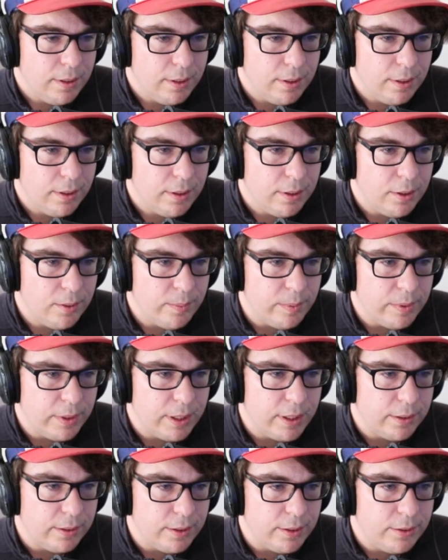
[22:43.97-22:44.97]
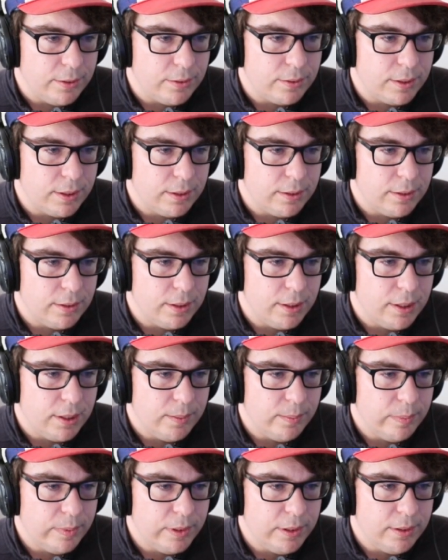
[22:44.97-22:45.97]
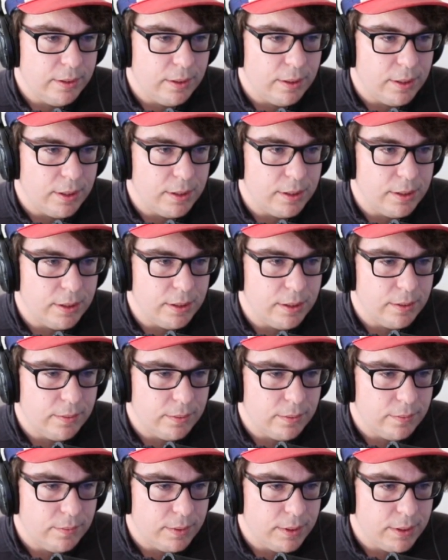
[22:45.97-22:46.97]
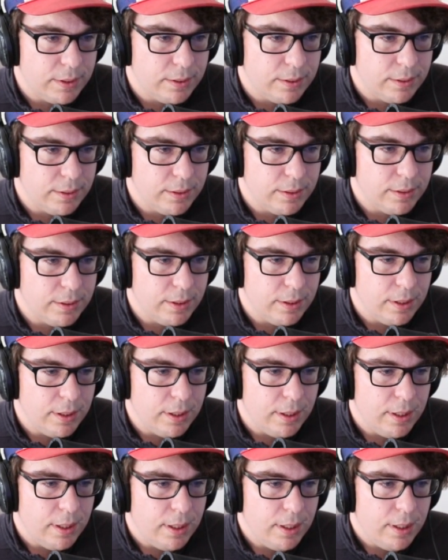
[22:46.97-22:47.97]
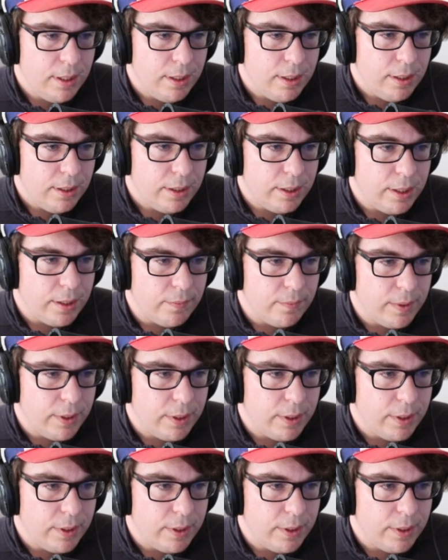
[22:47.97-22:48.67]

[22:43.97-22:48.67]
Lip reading: Hoping to get this trick to happen. Well... Yeah, right here.